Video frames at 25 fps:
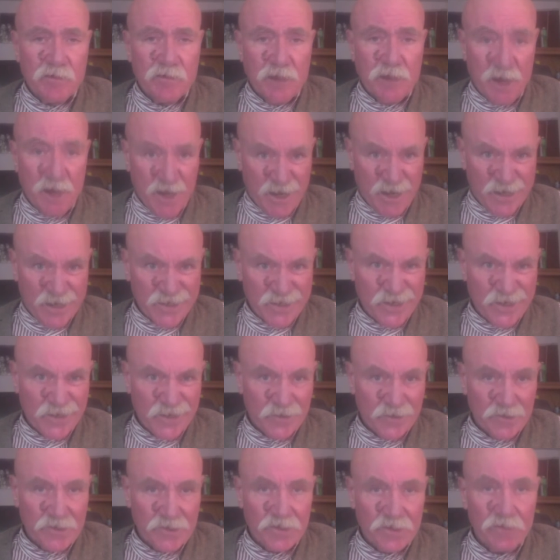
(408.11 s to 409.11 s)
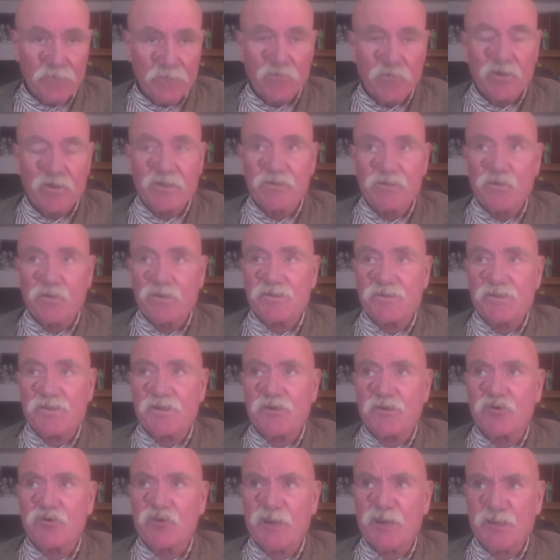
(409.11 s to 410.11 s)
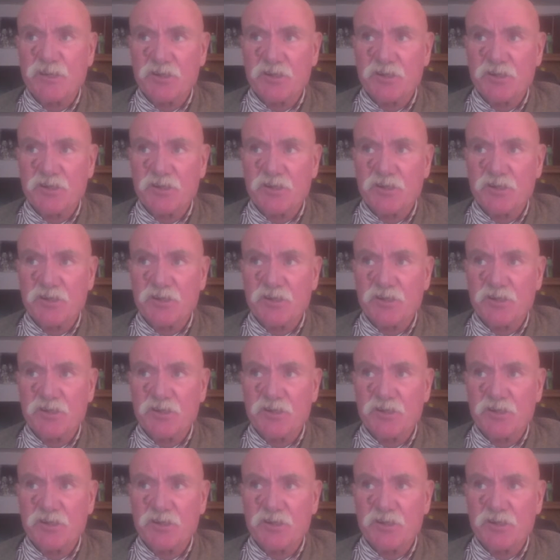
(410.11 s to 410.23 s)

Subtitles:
Khankenti, which was the traditional